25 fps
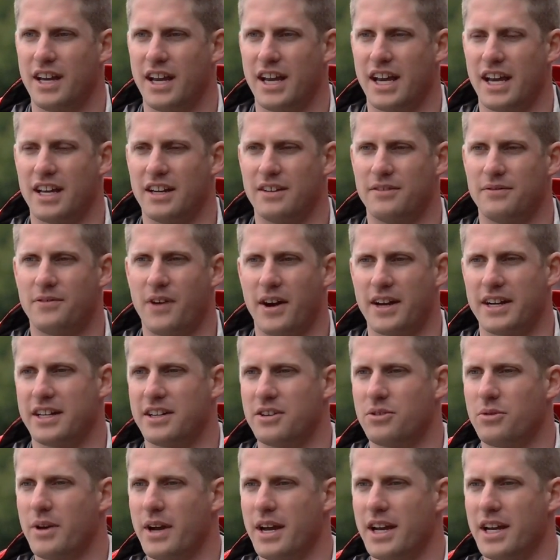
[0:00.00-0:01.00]
and
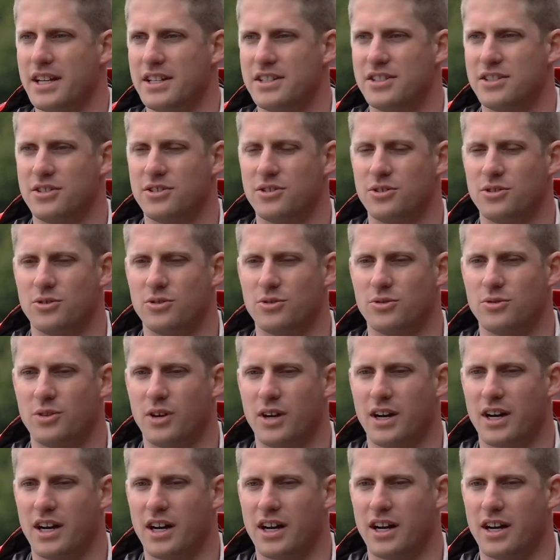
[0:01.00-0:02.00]
finding a way to
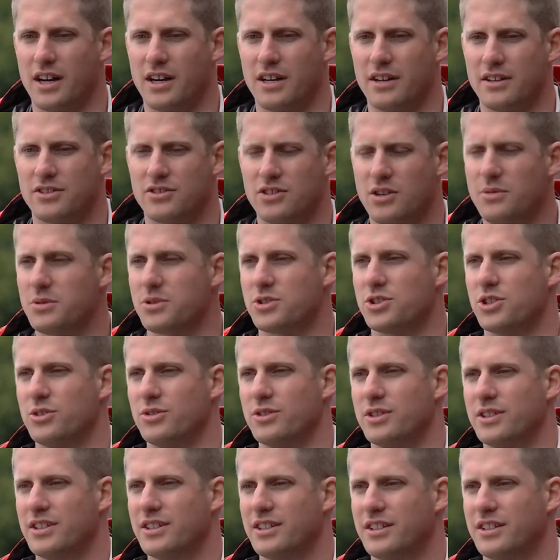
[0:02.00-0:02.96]
uh, troubleshoot